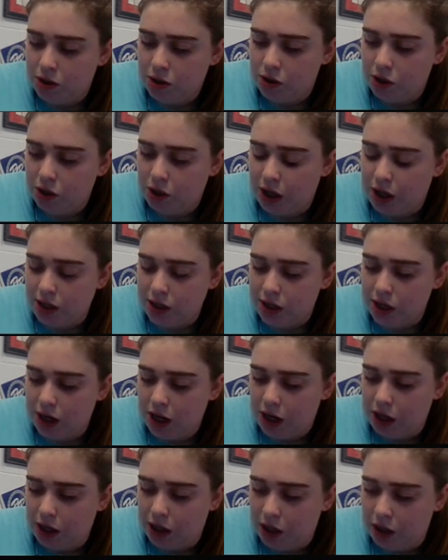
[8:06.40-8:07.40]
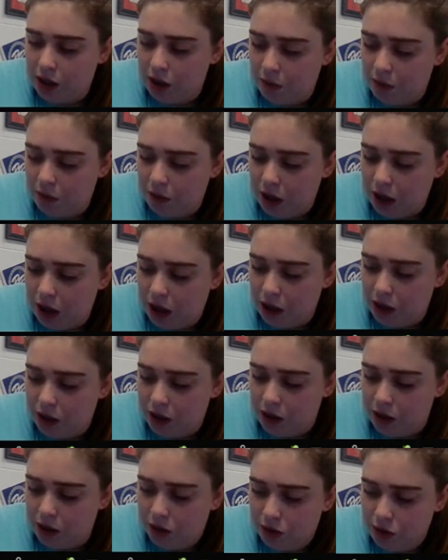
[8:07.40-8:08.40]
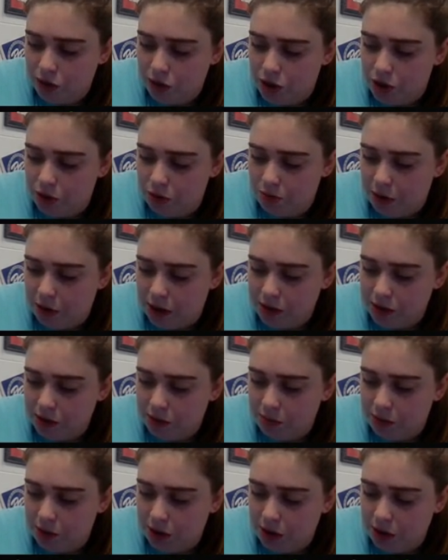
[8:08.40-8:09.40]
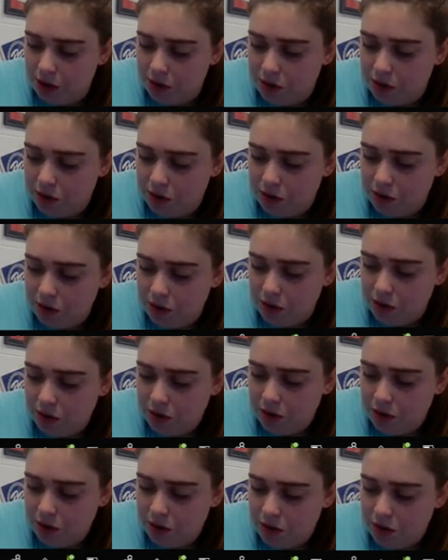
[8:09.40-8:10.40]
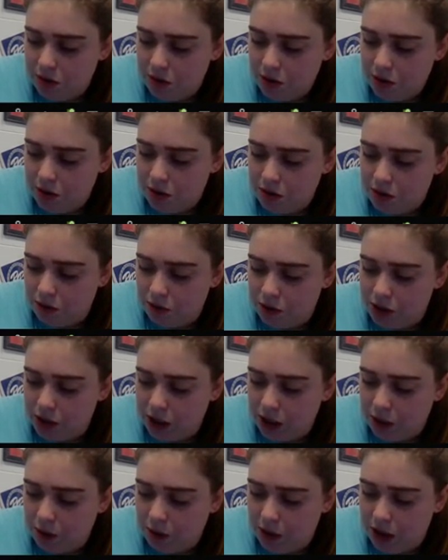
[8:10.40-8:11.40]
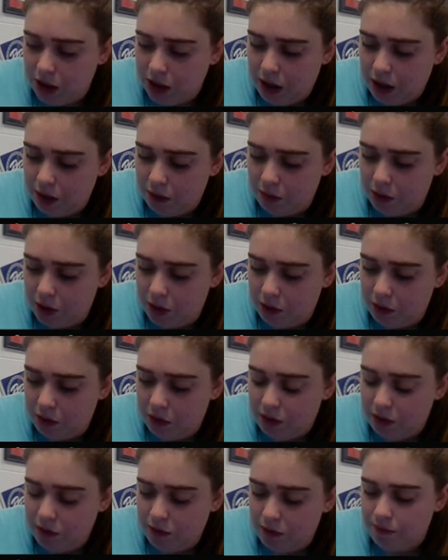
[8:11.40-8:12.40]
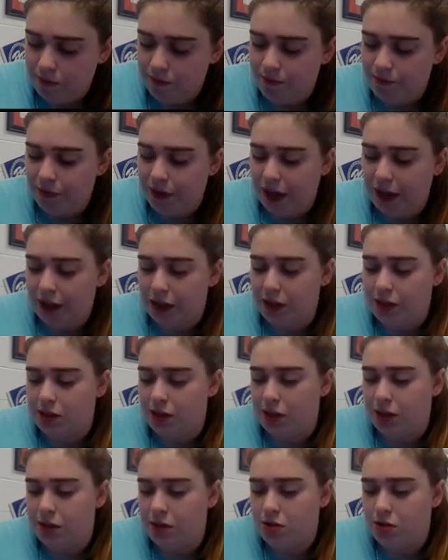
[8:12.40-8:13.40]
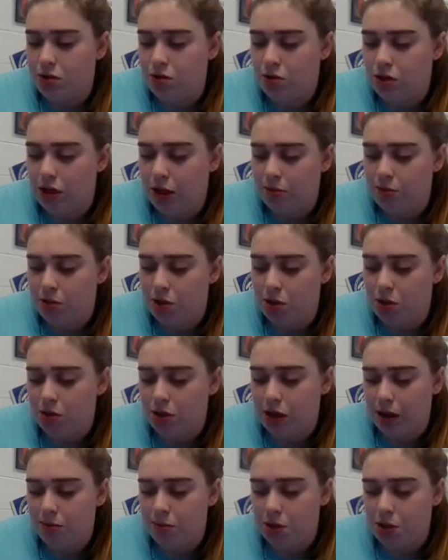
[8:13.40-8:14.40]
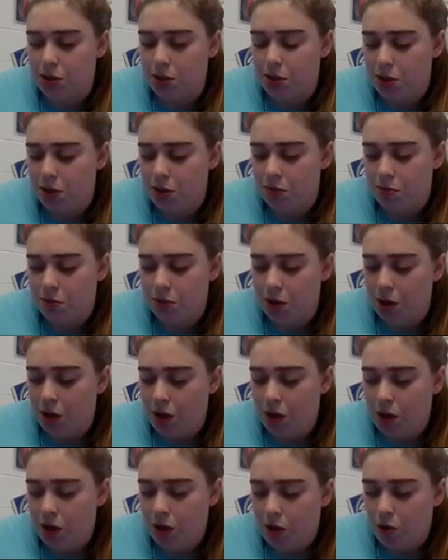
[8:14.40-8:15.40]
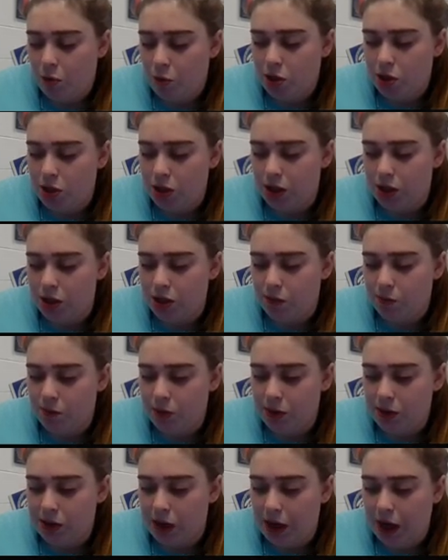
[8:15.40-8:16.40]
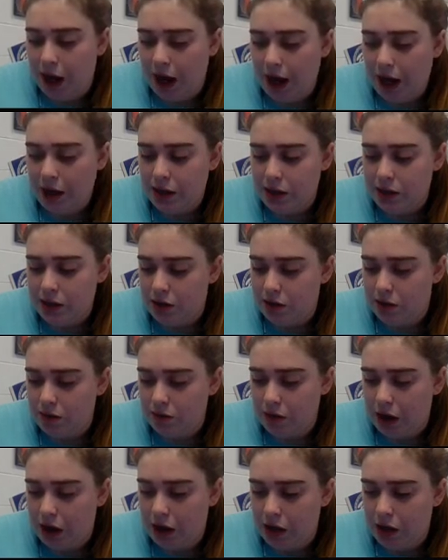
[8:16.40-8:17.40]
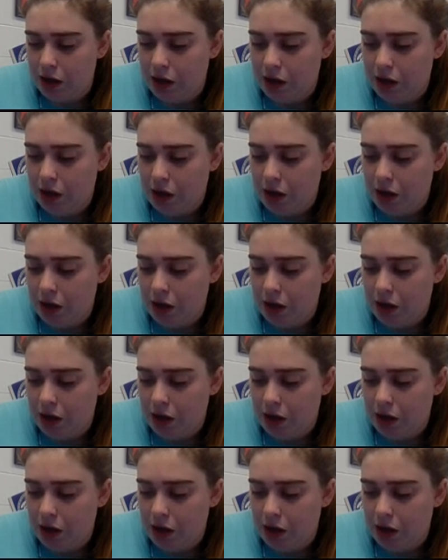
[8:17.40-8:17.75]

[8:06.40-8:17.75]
Let's look at taking away another 2 possibly. So if we take away that one, that gets us 2 times 2 times 2, which is, we said 8, right?